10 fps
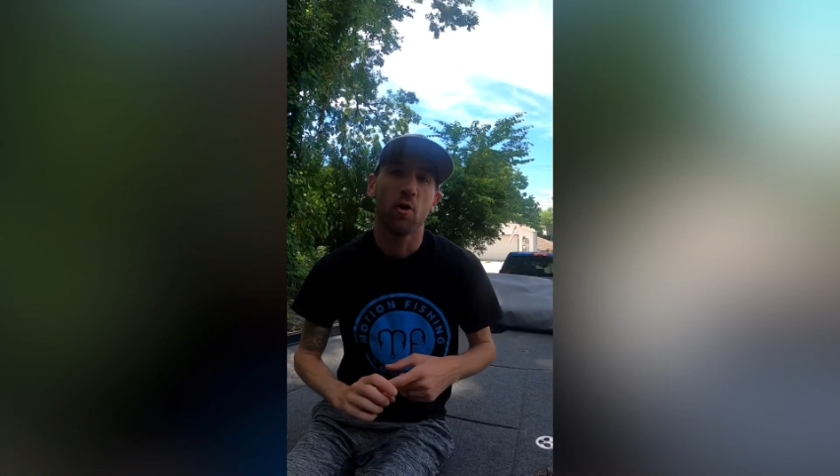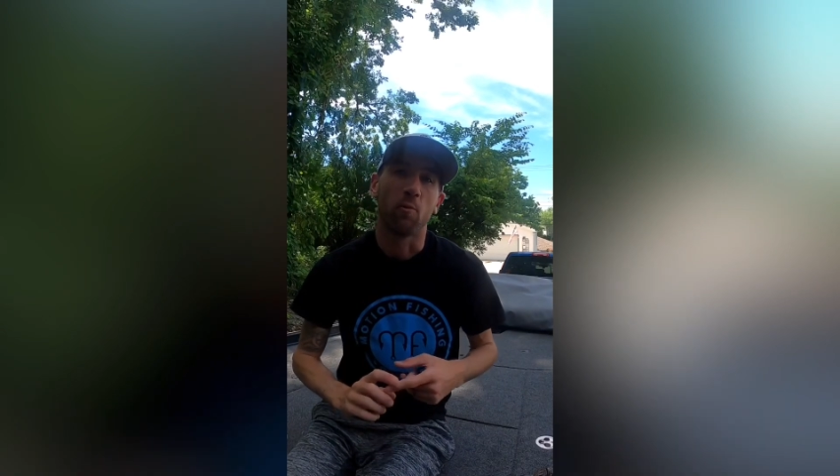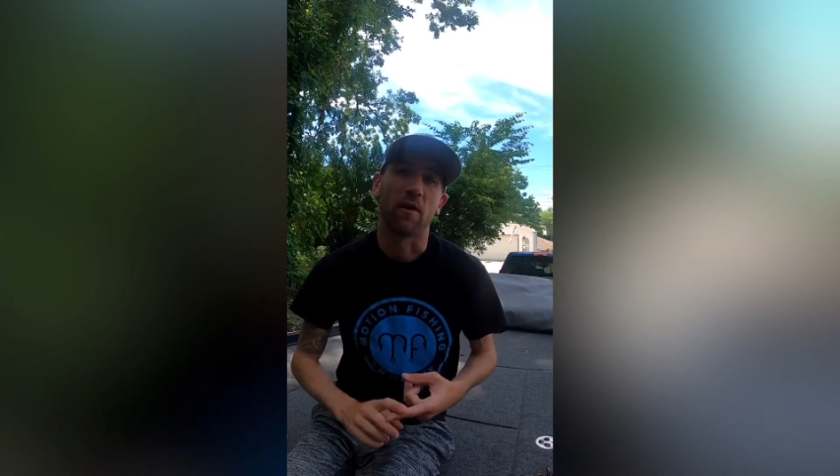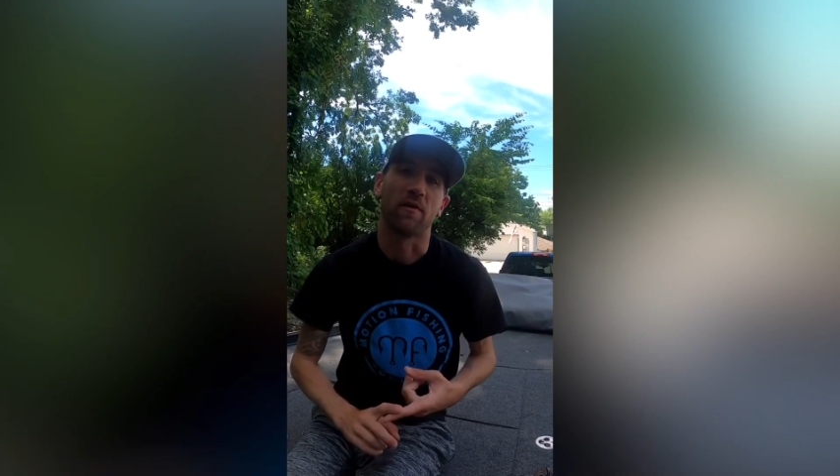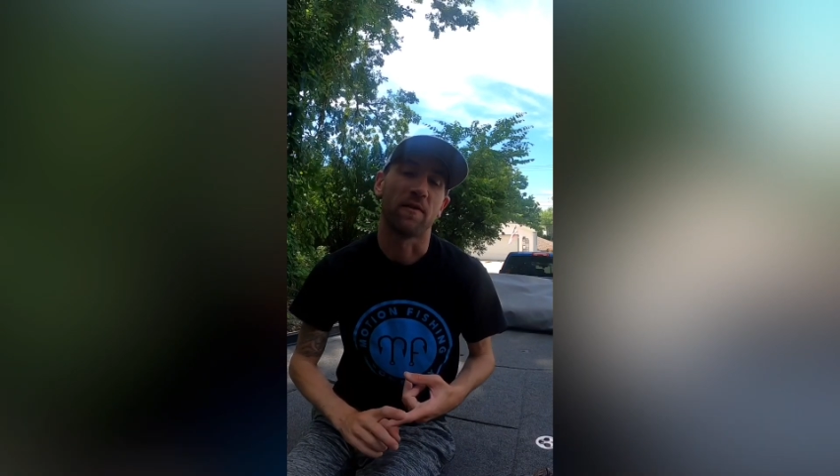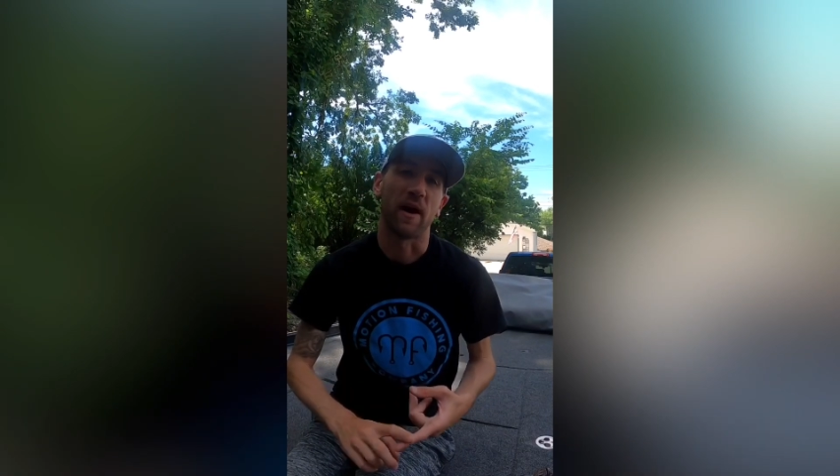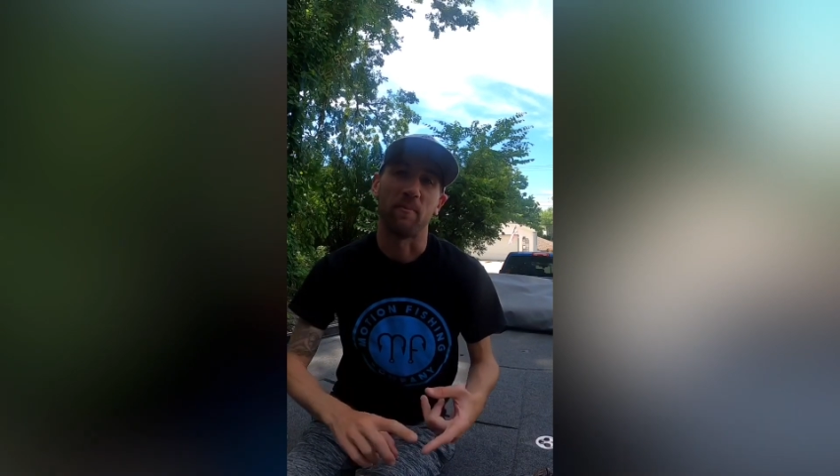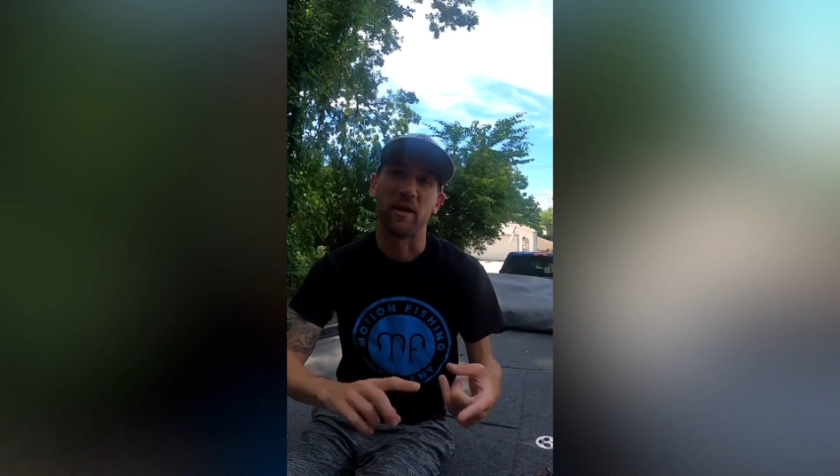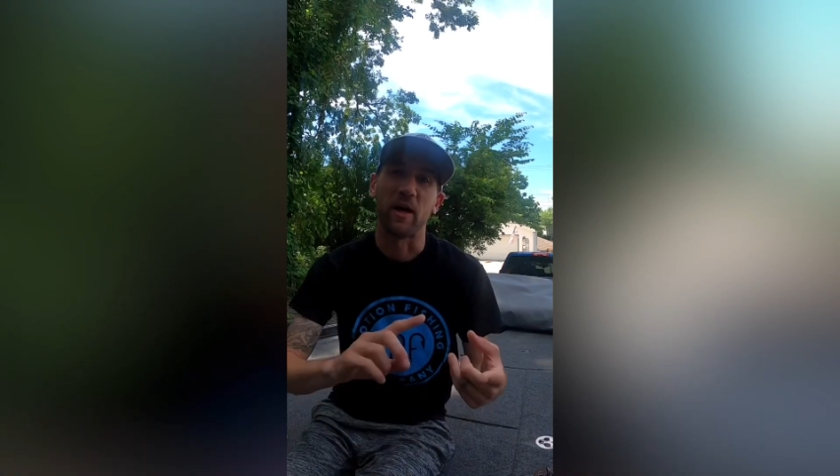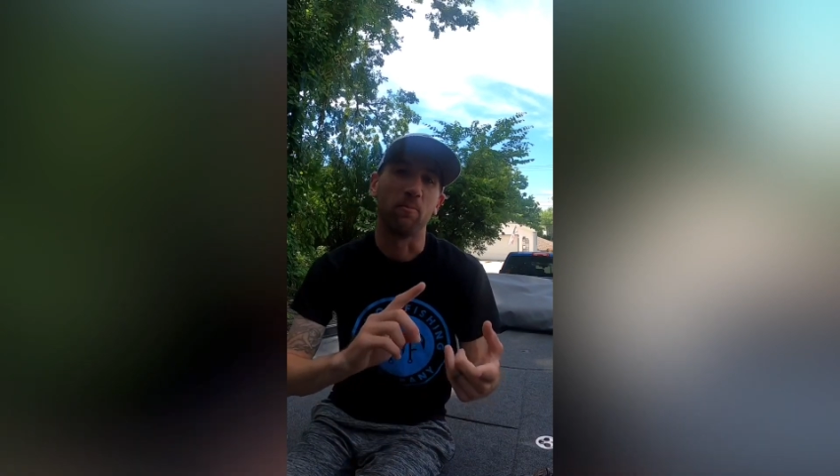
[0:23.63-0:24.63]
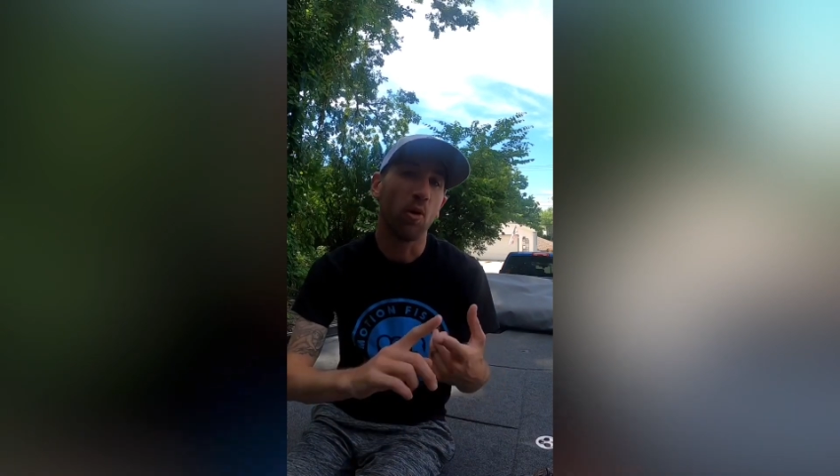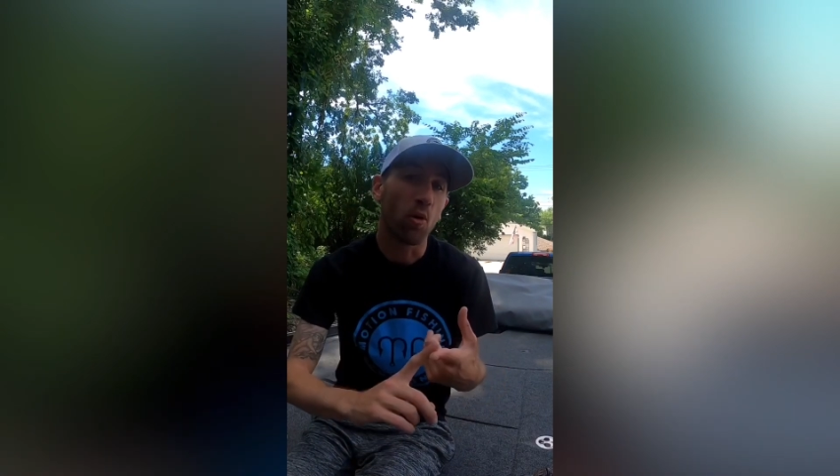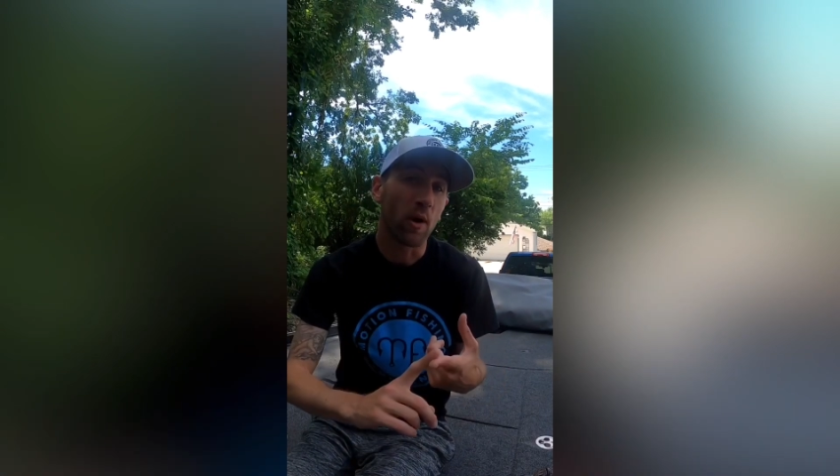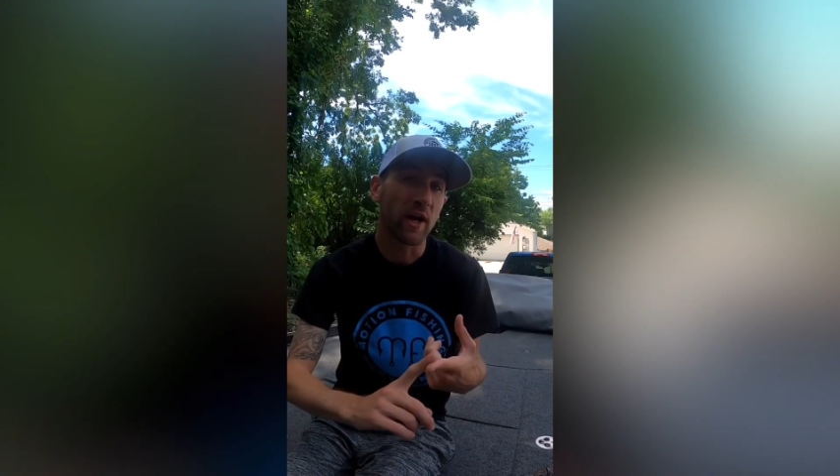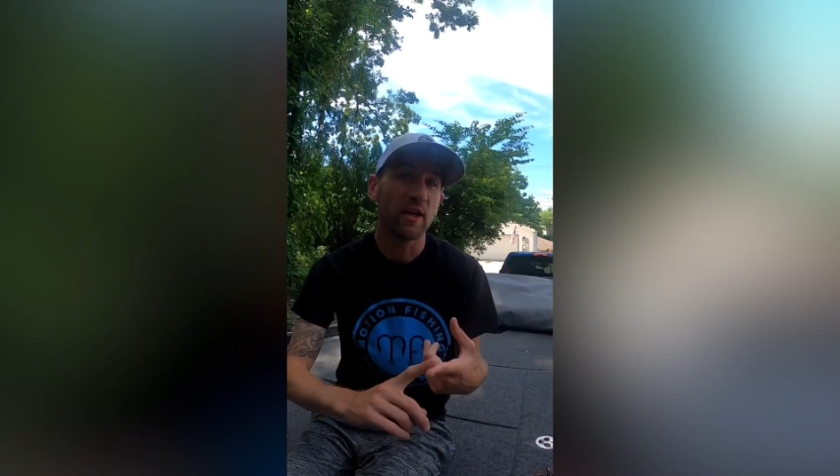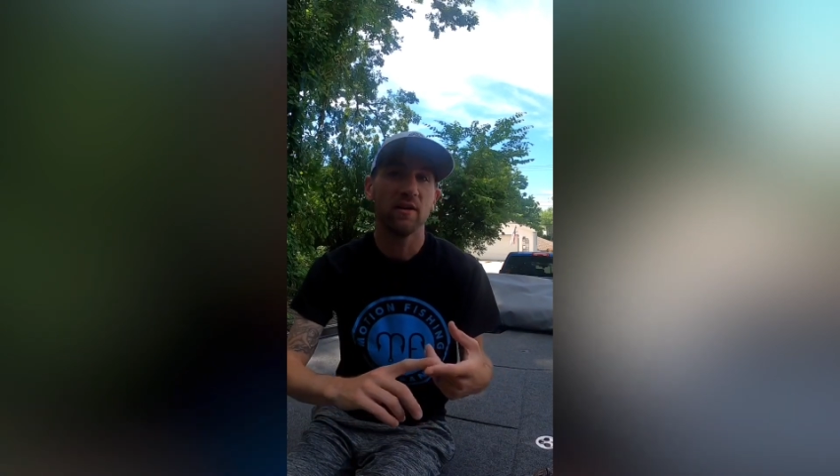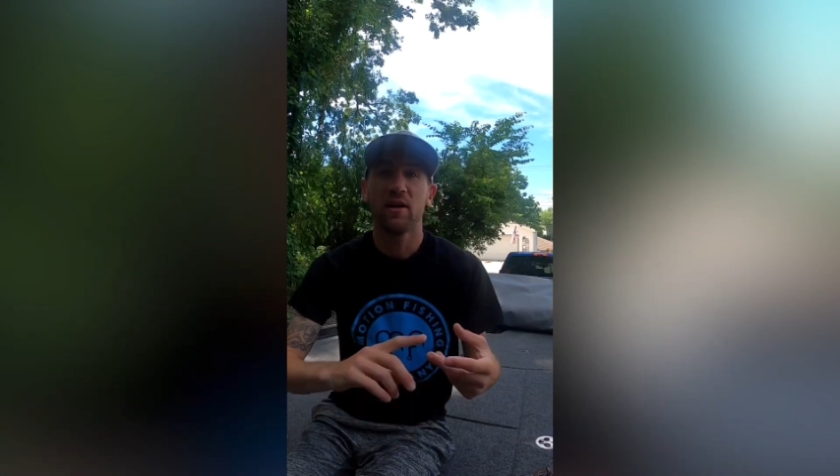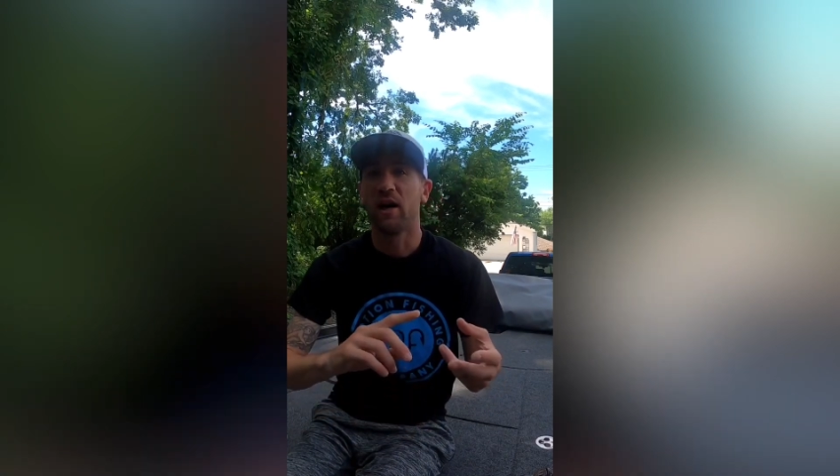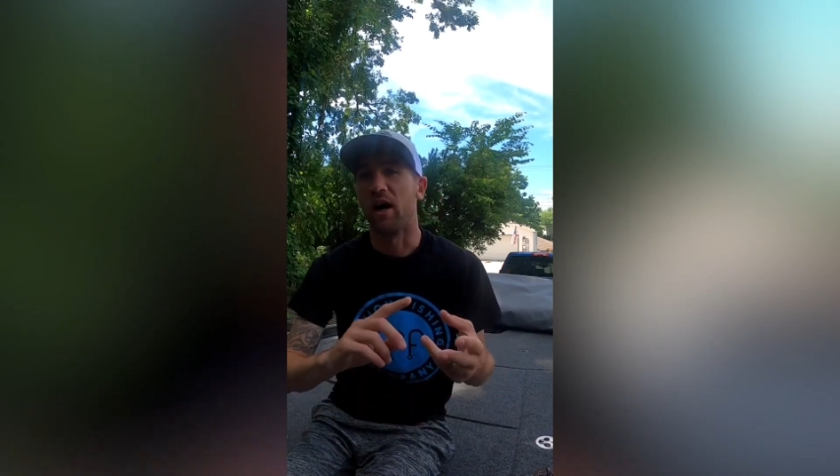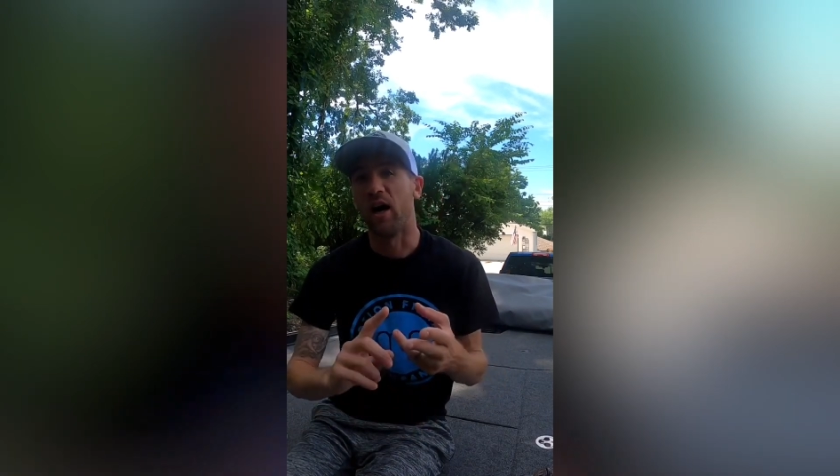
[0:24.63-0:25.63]
whether that be a point,
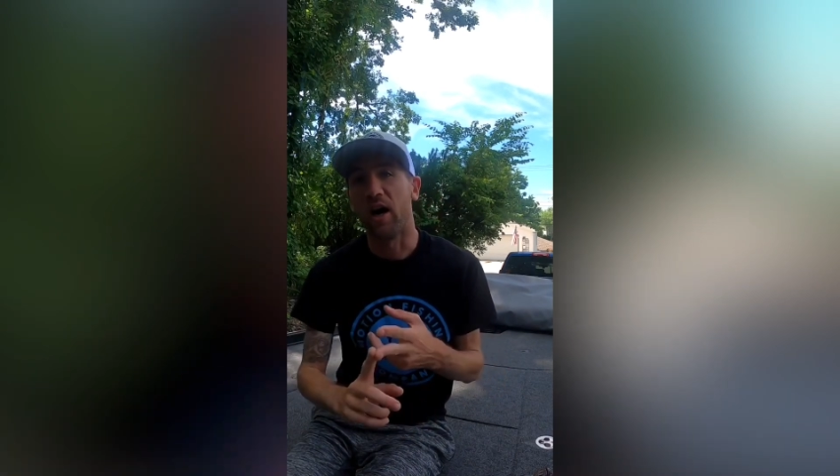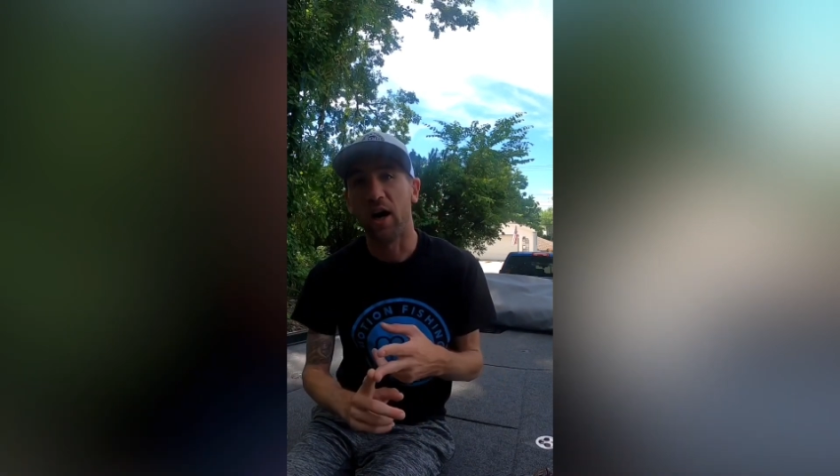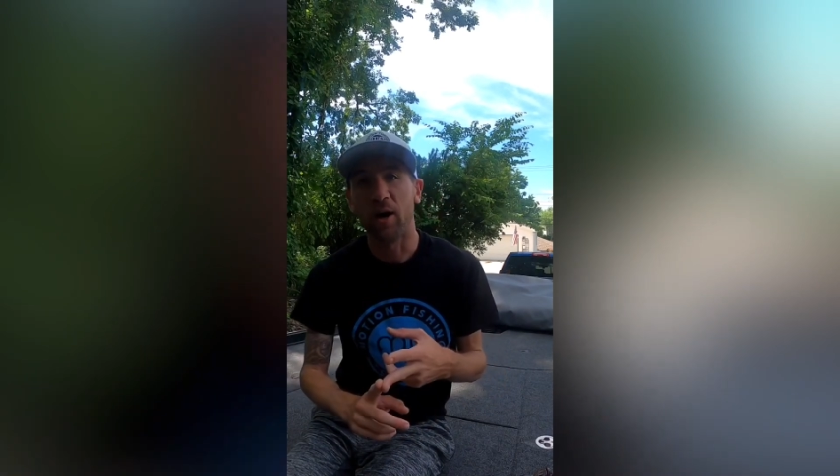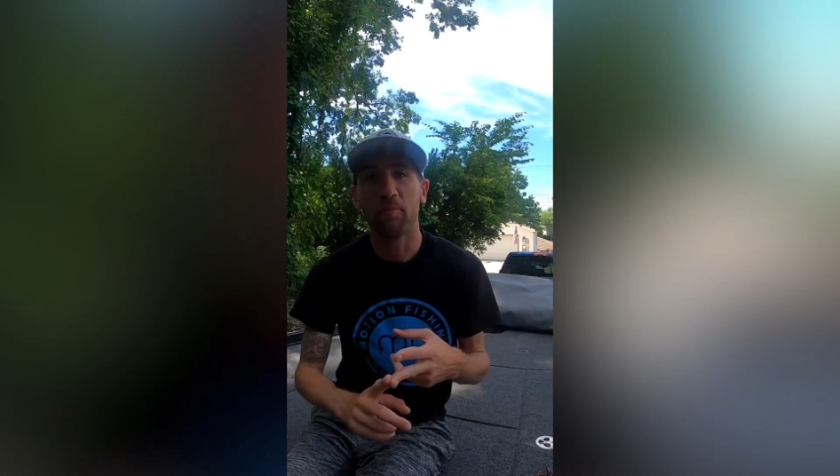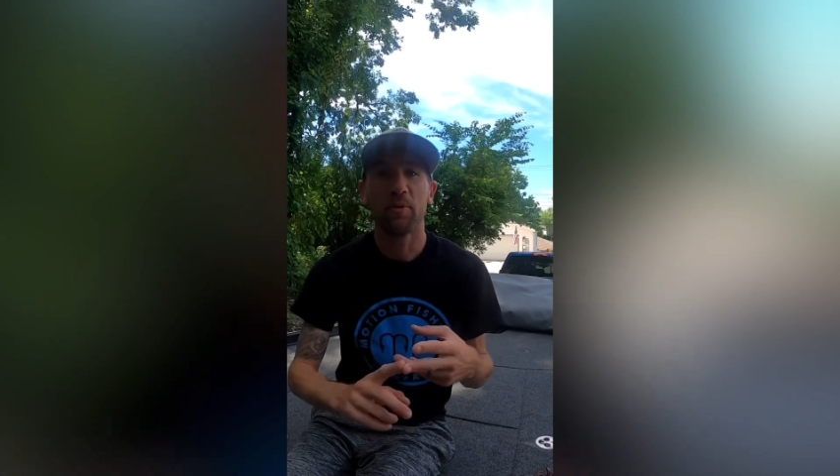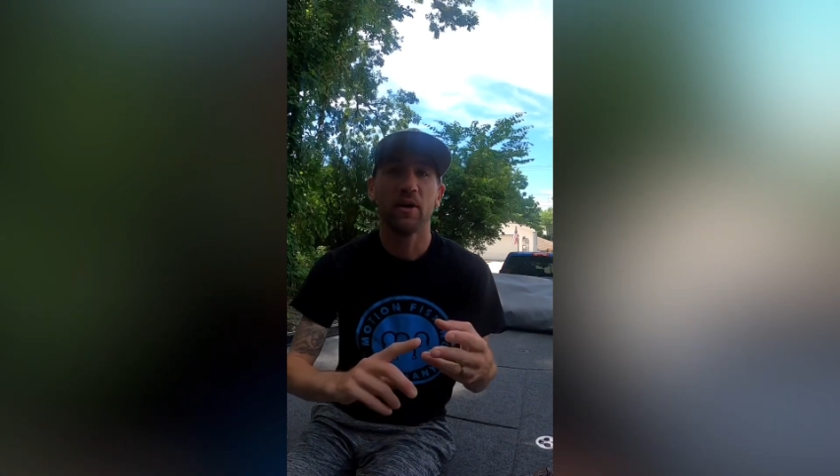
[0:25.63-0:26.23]
a hump,